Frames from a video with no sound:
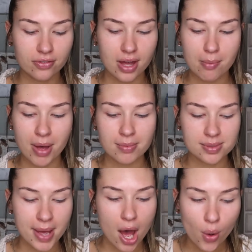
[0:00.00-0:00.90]
of bummed
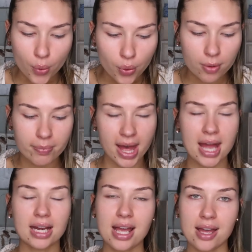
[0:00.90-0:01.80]
about,
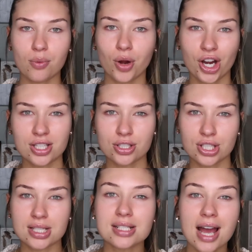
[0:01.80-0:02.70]
but it worked
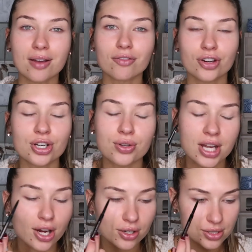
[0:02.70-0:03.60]
just in time for New
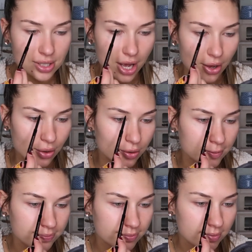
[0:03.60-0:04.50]
Year. So